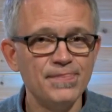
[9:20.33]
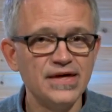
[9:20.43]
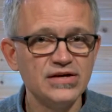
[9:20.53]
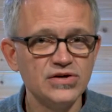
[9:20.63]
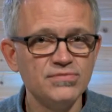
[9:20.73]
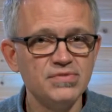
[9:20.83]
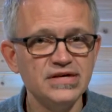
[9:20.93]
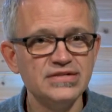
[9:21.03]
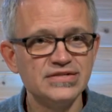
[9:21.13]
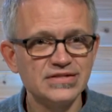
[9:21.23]
They could
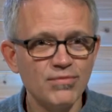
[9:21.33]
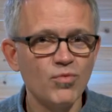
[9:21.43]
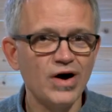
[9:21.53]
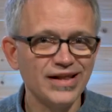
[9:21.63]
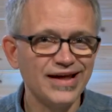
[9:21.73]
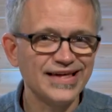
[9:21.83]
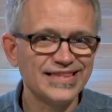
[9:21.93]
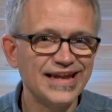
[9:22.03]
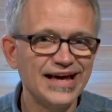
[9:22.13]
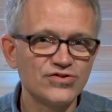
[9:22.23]
be somewhat like
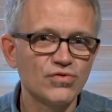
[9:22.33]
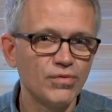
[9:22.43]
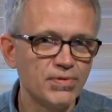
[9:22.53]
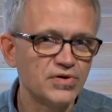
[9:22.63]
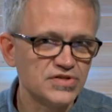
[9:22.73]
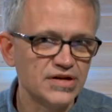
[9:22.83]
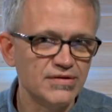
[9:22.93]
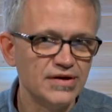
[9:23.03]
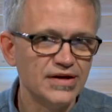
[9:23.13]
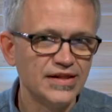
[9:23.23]
the natural
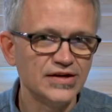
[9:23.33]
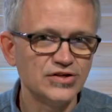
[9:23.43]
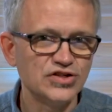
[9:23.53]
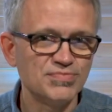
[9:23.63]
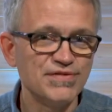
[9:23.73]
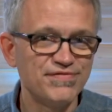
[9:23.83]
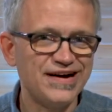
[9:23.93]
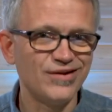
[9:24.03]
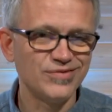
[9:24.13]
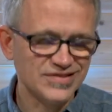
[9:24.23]
person. They could just be
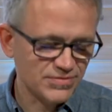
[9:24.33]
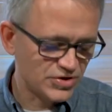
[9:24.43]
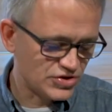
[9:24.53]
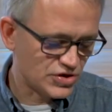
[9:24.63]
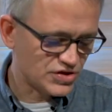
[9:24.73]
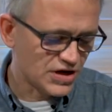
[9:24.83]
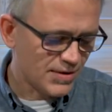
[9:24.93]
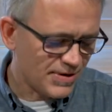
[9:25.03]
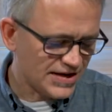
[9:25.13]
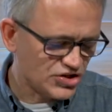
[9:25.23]
following someone to church.
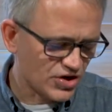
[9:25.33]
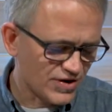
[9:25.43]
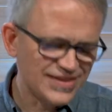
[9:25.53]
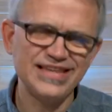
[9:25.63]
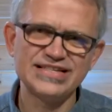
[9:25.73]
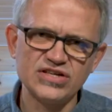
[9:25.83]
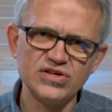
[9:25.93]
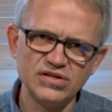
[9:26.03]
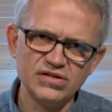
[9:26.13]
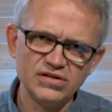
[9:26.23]
But in general, I think that's a
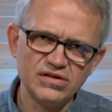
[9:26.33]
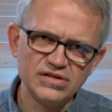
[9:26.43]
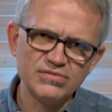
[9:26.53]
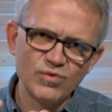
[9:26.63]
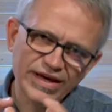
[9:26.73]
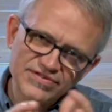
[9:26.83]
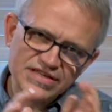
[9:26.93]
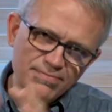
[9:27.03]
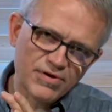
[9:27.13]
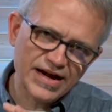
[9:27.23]
good way of
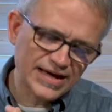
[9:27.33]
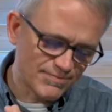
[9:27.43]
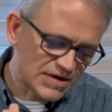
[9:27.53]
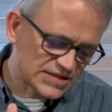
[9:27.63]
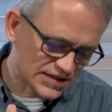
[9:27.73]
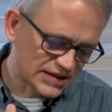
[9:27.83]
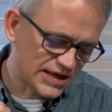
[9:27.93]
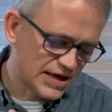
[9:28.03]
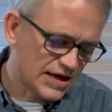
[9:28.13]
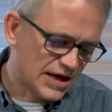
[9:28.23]
separating it
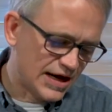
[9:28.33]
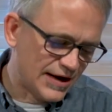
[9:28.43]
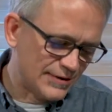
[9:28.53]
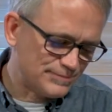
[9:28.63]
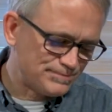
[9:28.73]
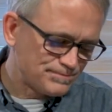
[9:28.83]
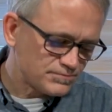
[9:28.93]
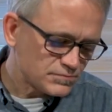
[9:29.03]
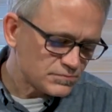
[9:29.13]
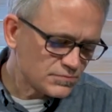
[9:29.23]
mentally.
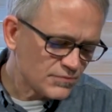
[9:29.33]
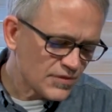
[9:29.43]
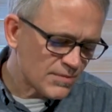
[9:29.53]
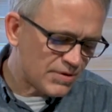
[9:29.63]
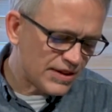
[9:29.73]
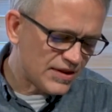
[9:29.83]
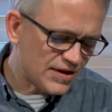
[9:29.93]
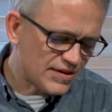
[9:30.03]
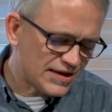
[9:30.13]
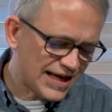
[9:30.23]
But
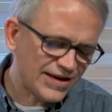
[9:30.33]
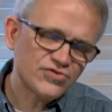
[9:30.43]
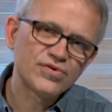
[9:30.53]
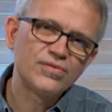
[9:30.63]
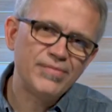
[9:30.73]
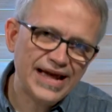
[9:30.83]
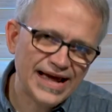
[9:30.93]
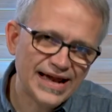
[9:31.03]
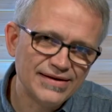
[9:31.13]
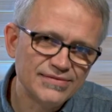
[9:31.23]
the natural
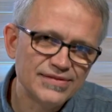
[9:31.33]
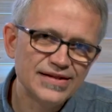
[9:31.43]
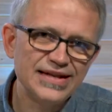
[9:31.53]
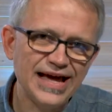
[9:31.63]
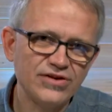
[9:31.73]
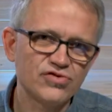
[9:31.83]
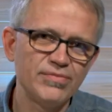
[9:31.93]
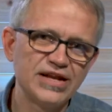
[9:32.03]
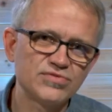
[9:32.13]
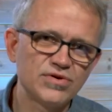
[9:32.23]
man
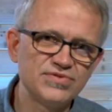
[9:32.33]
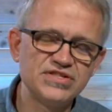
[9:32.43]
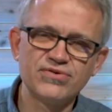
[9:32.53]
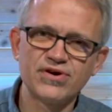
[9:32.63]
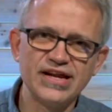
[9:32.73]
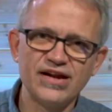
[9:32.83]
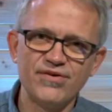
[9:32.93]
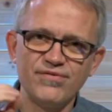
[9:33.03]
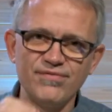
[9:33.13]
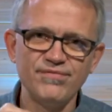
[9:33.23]
is one I was zeroing in
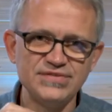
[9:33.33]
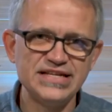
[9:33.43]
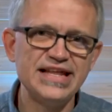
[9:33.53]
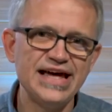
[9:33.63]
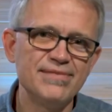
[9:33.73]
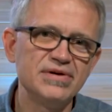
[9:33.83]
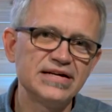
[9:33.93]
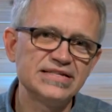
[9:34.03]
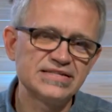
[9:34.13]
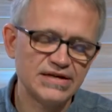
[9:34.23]
on today,
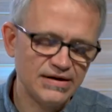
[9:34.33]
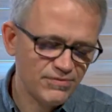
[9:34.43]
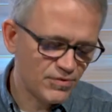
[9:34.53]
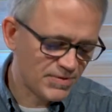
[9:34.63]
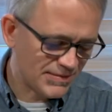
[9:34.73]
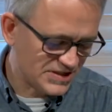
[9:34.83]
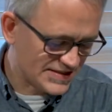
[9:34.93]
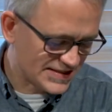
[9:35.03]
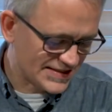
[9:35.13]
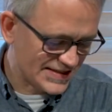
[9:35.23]
because we'll probably
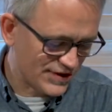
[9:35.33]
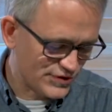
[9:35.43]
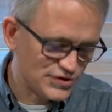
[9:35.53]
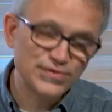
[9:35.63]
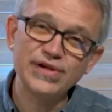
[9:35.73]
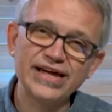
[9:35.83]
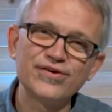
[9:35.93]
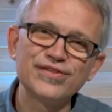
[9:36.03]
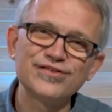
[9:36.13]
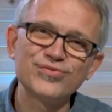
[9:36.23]
discuss the other two
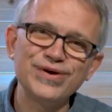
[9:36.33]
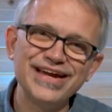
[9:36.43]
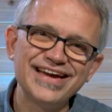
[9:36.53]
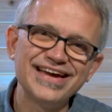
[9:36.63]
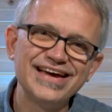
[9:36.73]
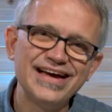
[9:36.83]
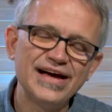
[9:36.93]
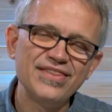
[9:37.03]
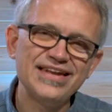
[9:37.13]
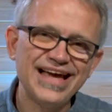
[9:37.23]
later this week.
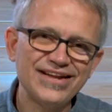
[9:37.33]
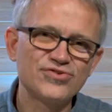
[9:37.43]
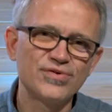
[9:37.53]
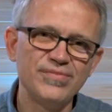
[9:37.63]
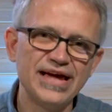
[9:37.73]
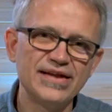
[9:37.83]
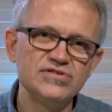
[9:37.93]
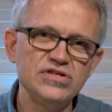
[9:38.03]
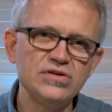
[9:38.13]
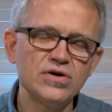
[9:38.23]
The natural man,
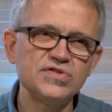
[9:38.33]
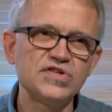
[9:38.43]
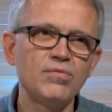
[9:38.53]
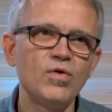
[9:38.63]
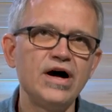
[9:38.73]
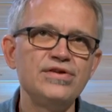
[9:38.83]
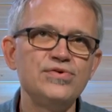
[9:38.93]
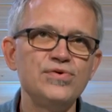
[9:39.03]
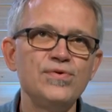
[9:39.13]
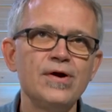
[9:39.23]
do you know someone
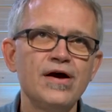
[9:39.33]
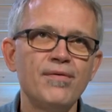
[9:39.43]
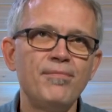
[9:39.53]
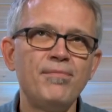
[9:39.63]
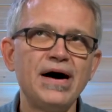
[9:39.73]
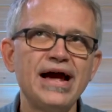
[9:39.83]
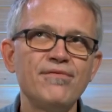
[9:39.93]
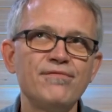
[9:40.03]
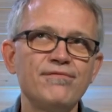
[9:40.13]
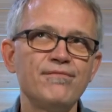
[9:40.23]
who, by
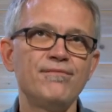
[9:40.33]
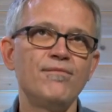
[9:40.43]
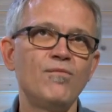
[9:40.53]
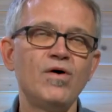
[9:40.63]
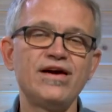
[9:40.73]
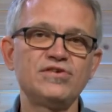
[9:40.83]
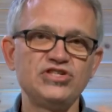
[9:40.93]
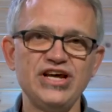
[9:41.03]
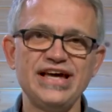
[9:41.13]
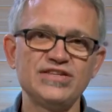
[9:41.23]
whatever
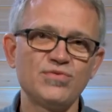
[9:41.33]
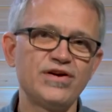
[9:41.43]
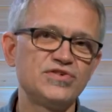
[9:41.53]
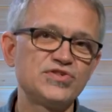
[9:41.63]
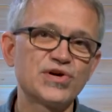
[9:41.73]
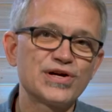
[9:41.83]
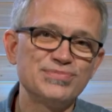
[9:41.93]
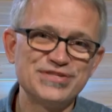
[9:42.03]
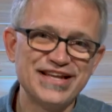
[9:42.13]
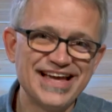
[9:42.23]
chance, whatever
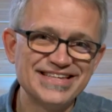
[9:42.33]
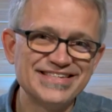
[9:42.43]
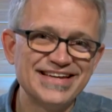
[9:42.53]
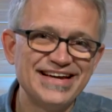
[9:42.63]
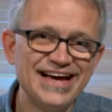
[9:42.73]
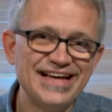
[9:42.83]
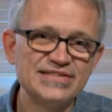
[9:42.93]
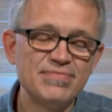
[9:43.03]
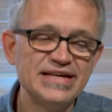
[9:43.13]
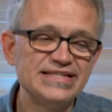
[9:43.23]
circumstance,
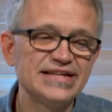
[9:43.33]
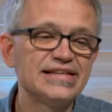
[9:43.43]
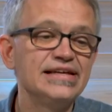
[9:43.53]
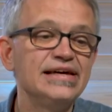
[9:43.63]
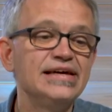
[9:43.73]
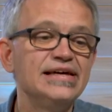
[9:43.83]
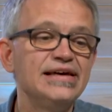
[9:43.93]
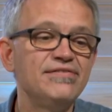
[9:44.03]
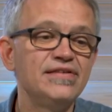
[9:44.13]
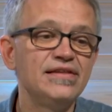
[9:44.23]
has basically
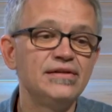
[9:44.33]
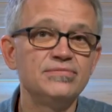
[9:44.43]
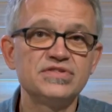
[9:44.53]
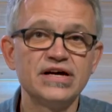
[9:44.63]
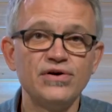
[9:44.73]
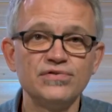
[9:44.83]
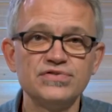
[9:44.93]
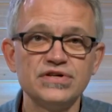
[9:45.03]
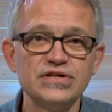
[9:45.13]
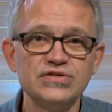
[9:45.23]
given
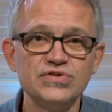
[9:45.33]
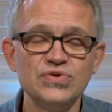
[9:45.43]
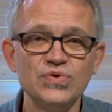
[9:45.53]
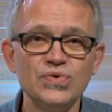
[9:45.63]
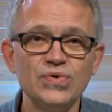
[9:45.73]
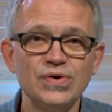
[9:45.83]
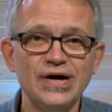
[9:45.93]
themselves to